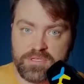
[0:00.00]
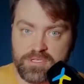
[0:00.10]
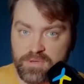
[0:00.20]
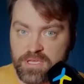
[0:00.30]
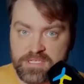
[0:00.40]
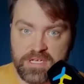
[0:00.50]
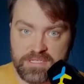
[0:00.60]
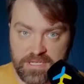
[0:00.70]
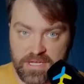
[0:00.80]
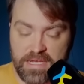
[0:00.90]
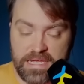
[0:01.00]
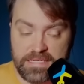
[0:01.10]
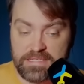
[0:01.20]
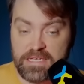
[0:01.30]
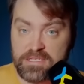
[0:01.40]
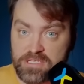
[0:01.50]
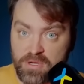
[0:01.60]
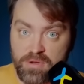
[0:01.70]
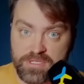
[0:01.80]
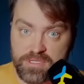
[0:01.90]
So his idea, and it is
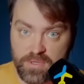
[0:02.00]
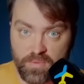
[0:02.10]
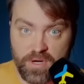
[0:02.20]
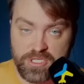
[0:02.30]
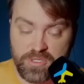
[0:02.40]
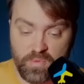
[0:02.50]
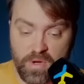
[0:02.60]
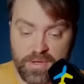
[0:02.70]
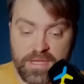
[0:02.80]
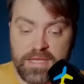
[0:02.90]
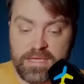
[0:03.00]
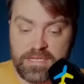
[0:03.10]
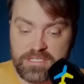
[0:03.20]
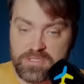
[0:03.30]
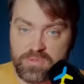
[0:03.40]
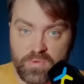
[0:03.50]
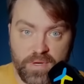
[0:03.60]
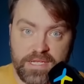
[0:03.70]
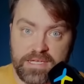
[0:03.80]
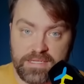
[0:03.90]
also the Russian one, is to
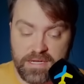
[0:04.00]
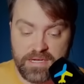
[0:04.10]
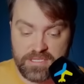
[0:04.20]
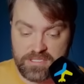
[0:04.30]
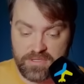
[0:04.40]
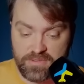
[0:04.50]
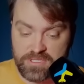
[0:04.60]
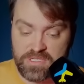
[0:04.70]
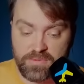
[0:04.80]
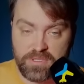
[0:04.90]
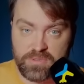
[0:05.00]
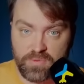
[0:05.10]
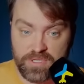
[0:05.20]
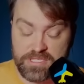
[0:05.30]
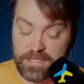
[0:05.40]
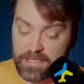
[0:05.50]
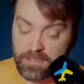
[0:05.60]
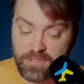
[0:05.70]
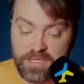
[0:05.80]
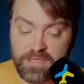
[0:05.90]
recognize those territories,
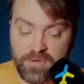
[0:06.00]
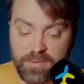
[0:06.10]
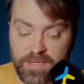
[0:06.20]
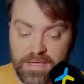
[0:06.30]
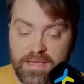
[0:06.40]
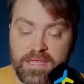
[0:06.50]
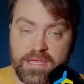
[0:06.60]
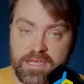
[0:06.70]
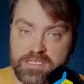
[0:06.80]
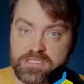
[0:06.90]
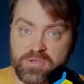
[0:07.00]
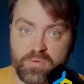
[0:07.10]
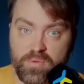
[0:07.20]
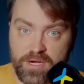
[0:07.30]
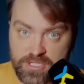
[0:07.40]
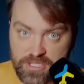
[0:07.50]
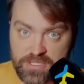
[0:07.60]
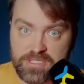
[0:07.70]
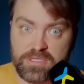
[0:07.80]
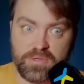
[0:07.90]
including Crimea, as the
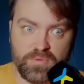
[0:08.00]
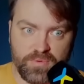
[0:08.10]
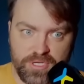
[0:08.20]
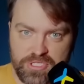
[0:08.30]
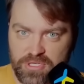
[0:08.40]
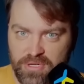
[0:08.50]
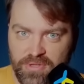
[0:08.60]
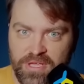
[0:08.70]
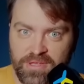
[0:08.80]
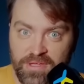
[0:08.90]
Russians' original,